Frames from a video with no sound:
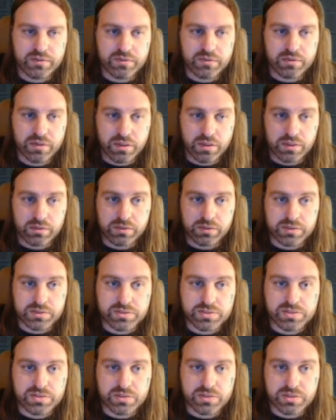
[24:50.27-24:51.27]

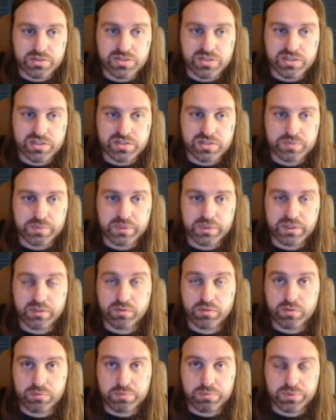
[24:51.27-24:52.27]
gauntlets, a chest plate,
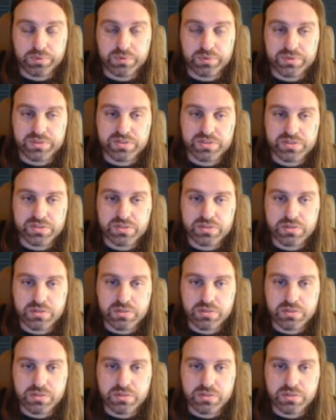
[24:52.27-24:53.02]
or boots,